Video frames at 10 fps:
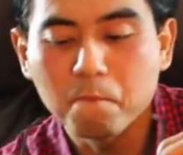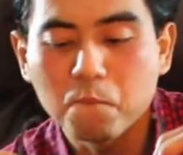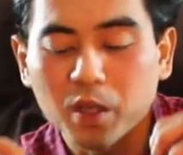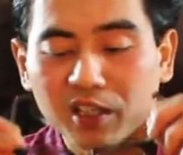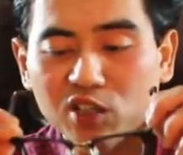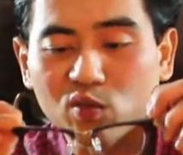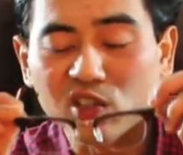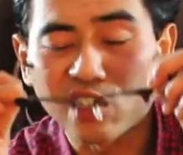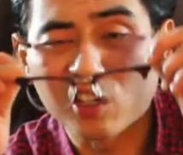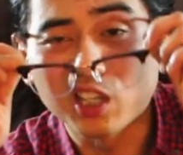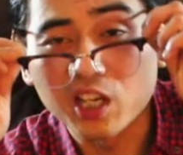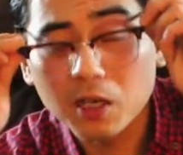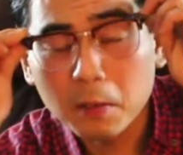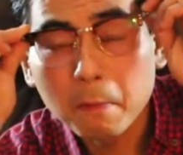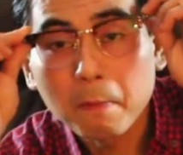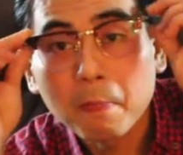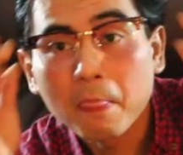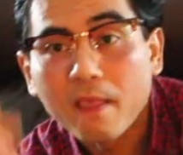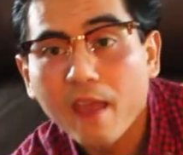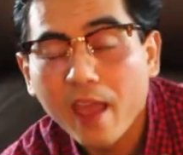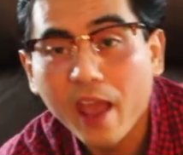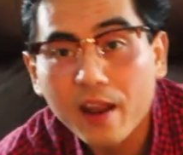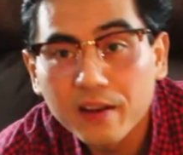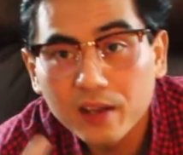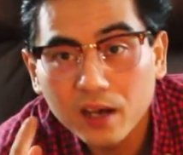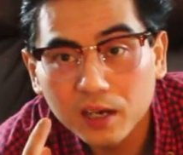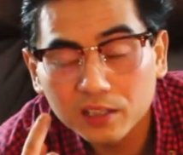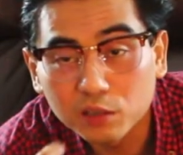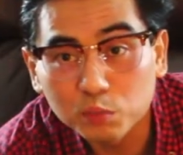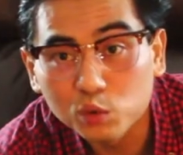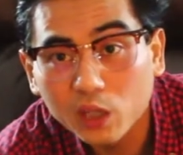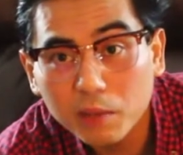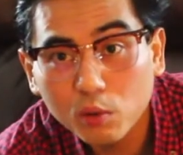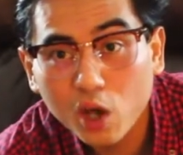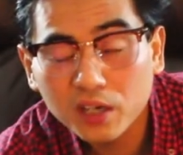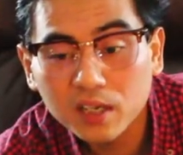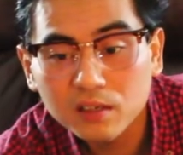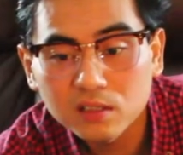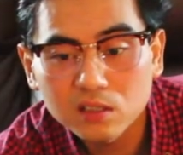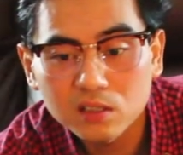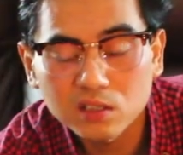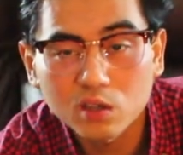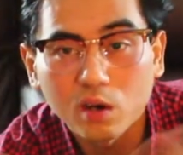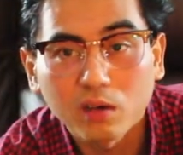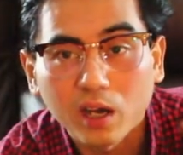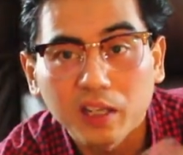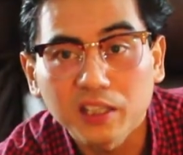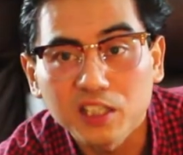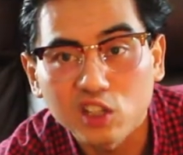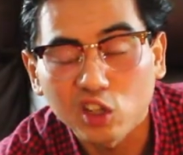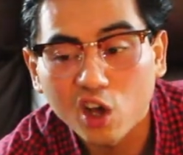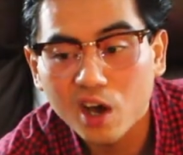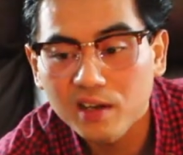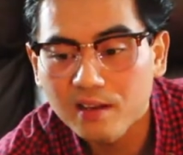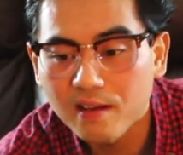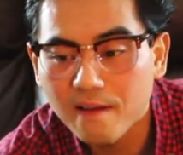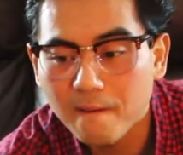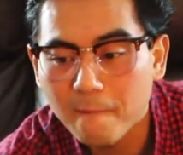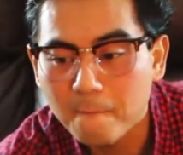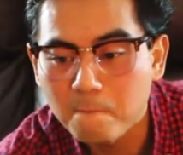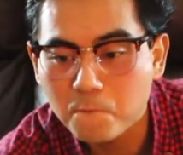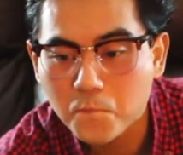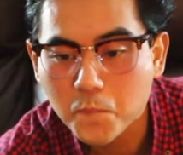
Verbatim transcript: but these ones are clear and uh, they're blue light blocking so I like these a lot um,